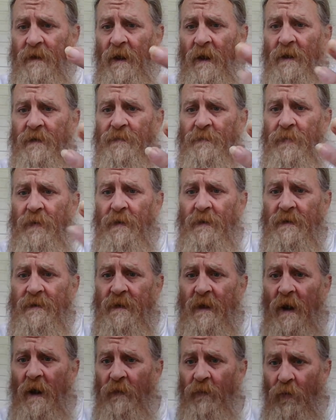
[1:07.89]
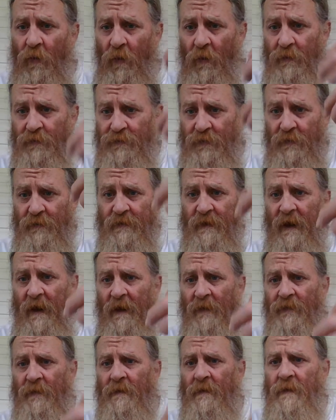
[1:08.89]
God's Spirit, God work
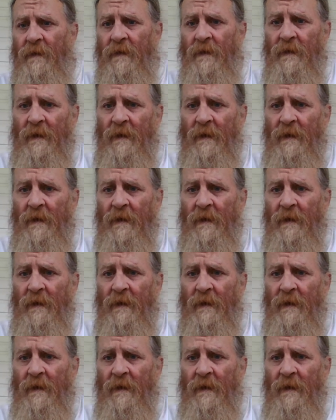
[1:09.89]
together